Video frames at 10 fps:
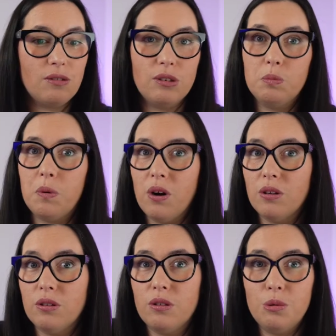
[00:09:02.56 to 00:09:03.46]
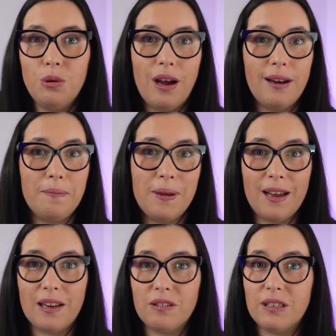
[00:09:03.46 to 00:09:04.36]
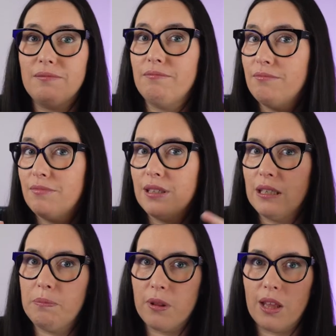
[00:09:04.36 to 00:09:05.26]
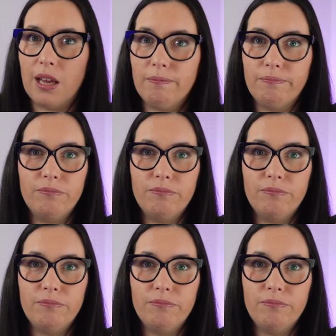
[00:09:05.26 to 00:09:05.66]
S responds to an I P address. Simple thing.